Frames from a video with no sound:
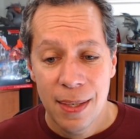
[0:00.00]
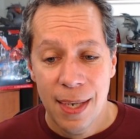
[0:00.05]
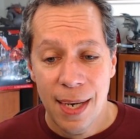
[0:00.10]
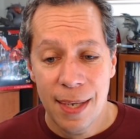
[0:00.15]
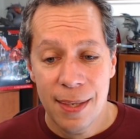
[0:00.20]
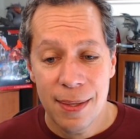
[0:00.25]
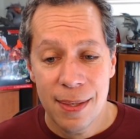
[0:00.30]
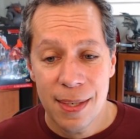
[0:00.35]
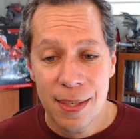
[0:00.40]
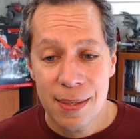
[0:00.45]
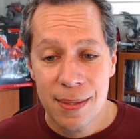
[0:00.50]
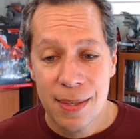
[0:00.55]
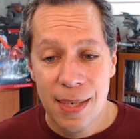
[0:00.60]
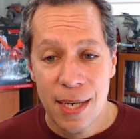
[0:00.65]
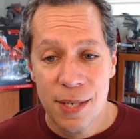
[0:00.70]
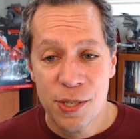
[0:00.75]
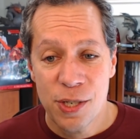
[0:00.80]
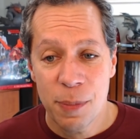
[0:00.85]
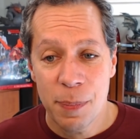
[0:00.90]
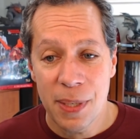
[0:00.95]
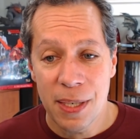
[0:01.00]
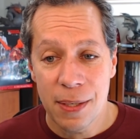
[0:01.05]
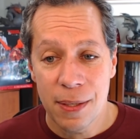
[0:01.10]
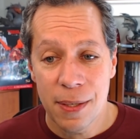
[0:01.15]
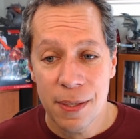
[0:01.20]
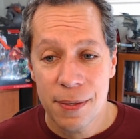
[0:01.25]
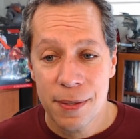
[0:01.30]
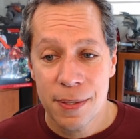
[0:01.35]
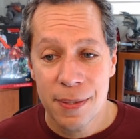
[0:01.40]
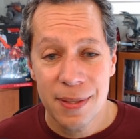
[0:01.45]
and these guys should be
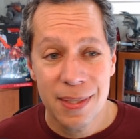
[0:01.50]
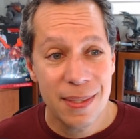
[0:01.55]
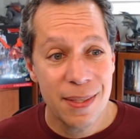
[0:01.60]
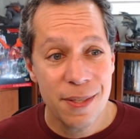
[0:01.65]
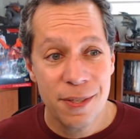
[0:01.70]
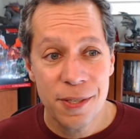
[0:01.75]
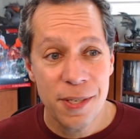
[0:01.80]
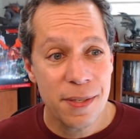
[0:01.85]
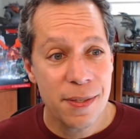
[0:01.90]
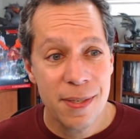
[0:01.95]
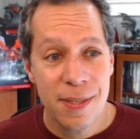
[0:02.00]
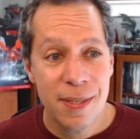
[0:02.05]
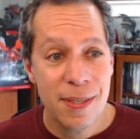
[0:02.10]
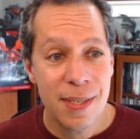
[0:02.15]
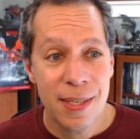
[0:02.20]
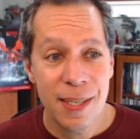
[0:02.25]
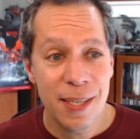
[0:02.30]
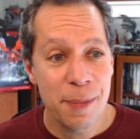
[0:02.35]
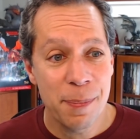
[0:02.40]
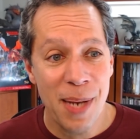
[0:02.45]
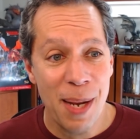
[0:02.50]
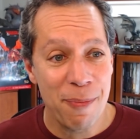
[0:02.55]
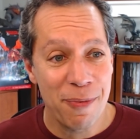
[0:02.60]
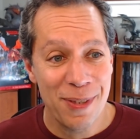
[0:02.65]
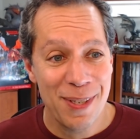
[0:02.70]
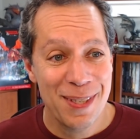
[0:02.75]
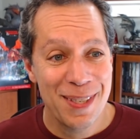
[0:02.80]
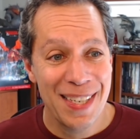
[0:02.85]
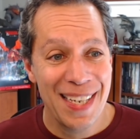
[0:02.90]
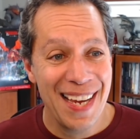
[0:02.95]
closer. And this just isn't a good map for
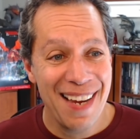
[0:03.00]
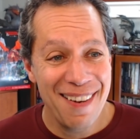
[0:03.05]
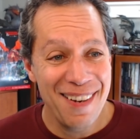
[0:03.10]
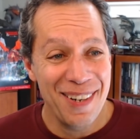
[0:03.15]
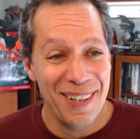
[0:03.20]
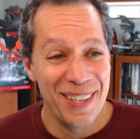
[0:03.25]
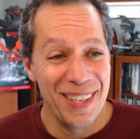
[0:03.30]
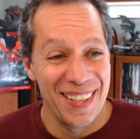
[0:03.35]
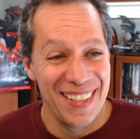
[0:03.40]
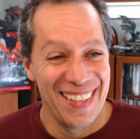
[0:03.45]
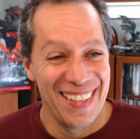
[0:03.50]
this encounter.